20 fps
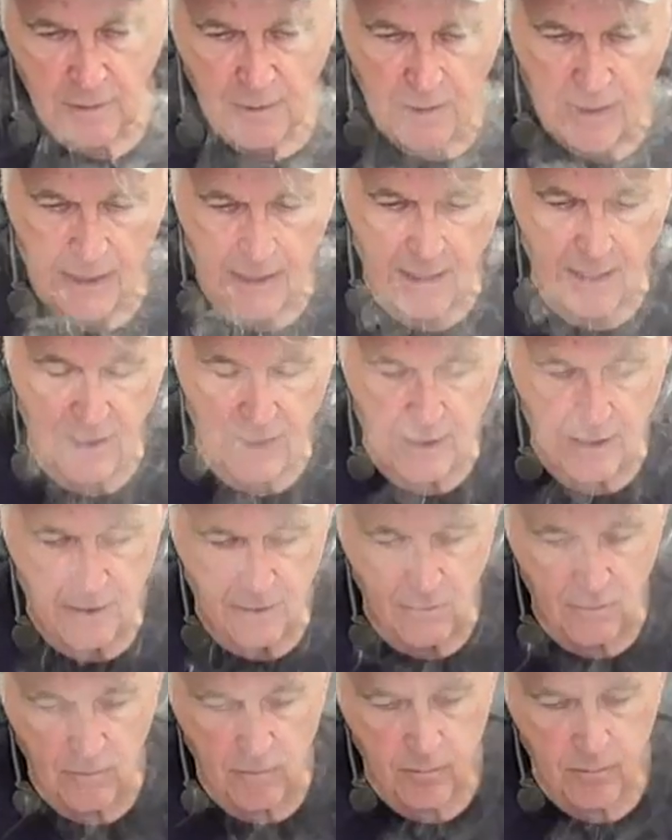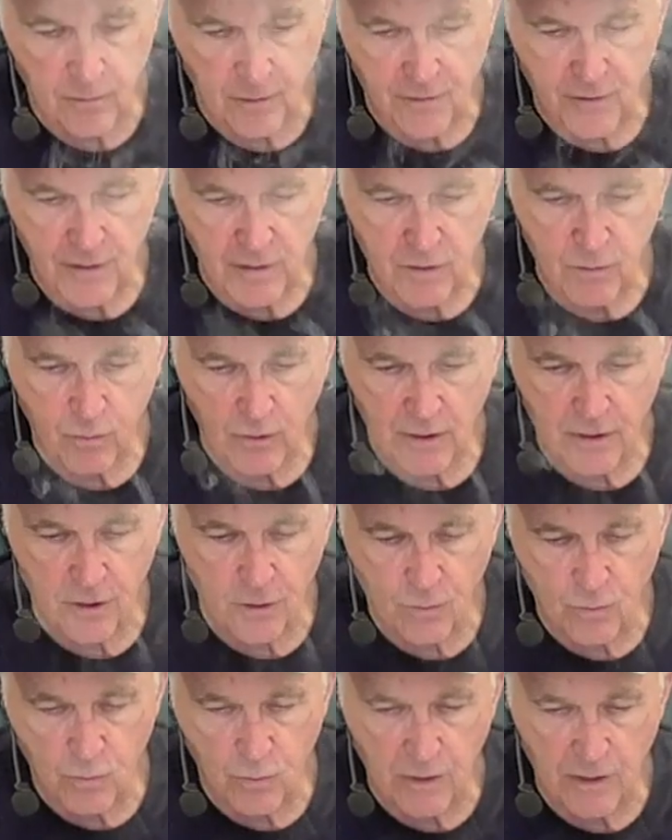And with this one,
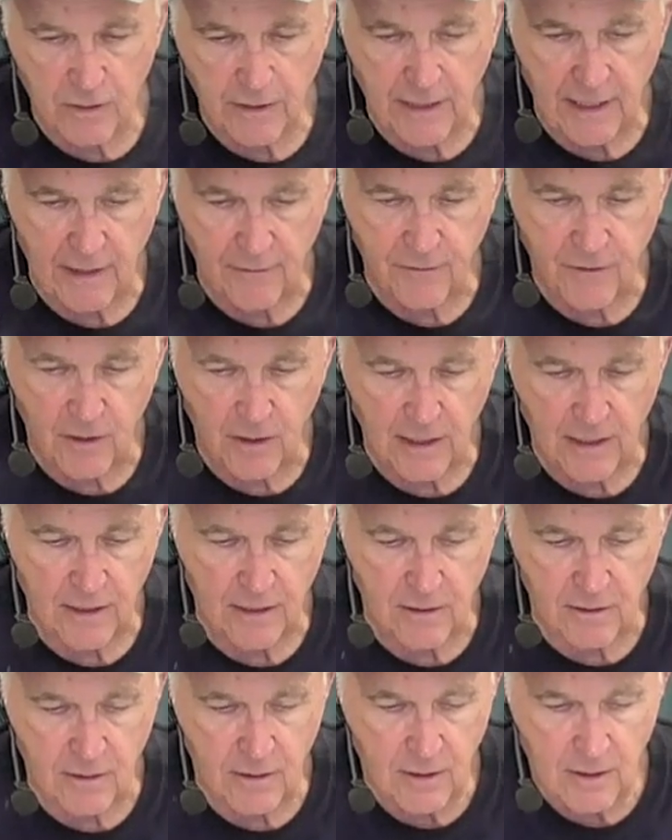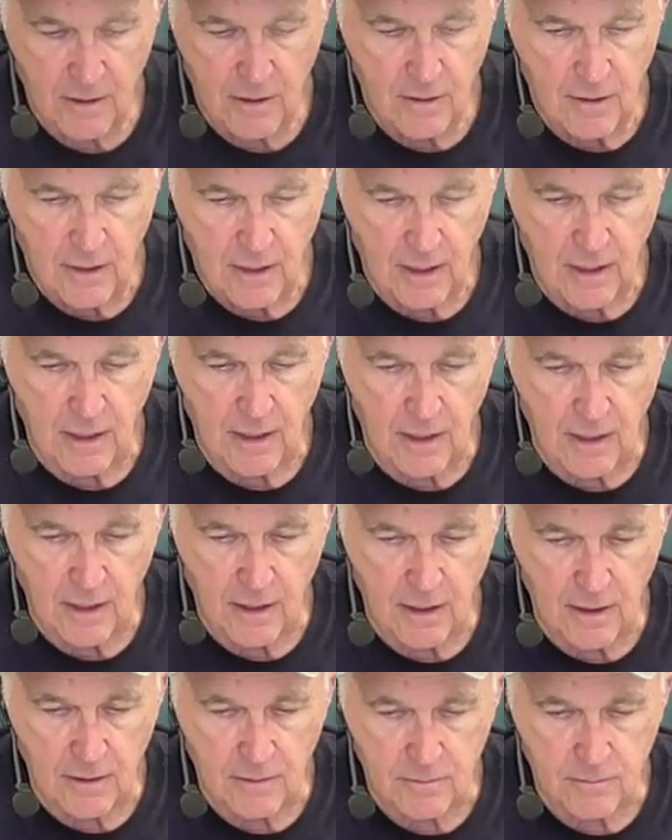you really have to let it
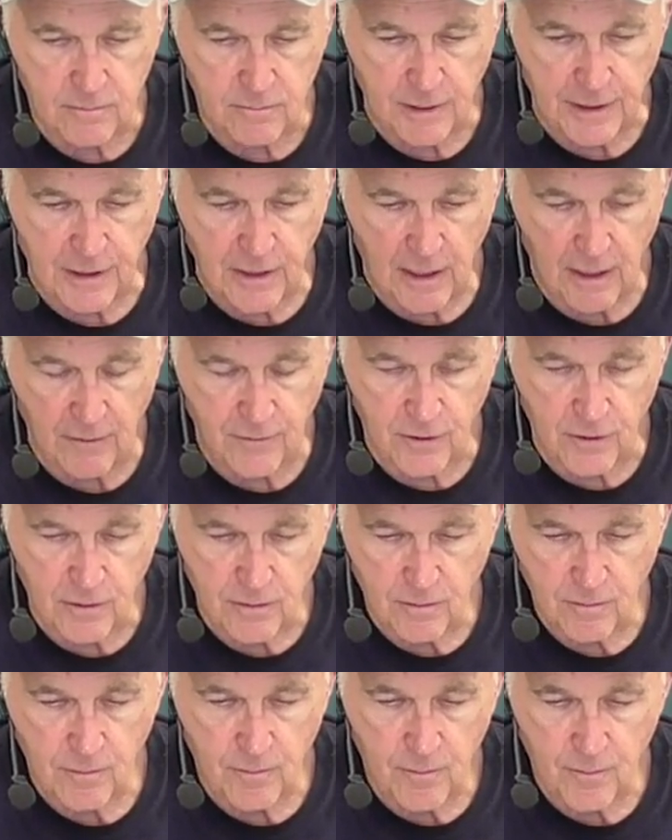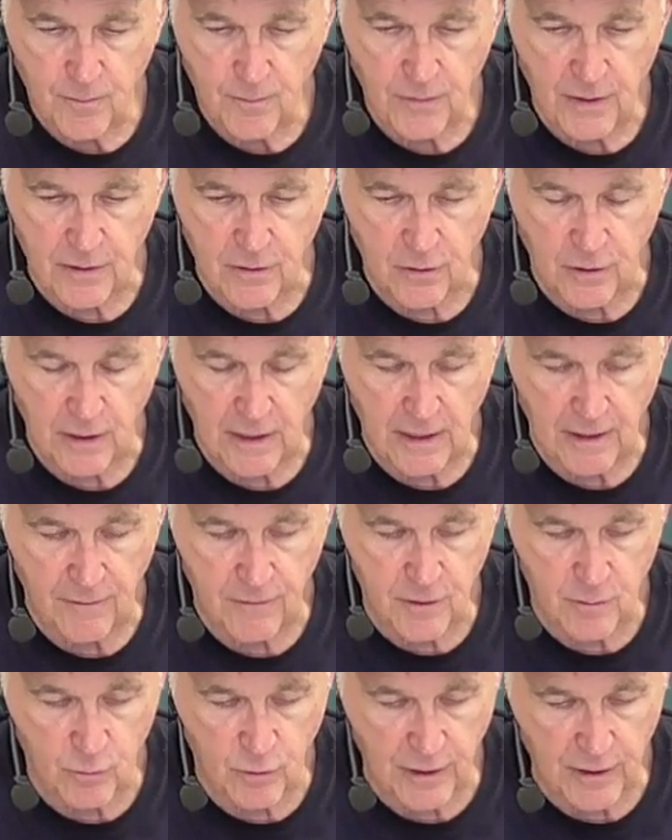recover. It's going to have
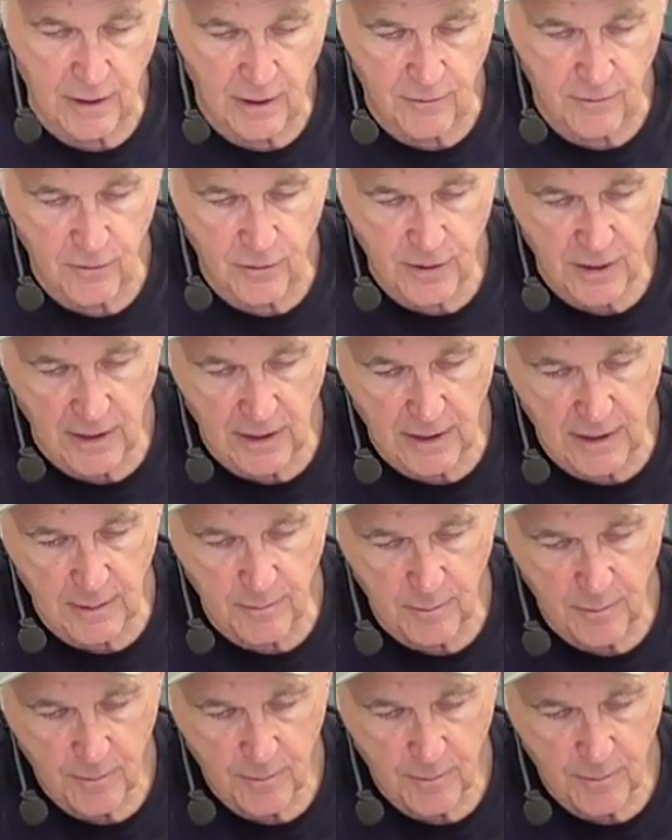some recover time.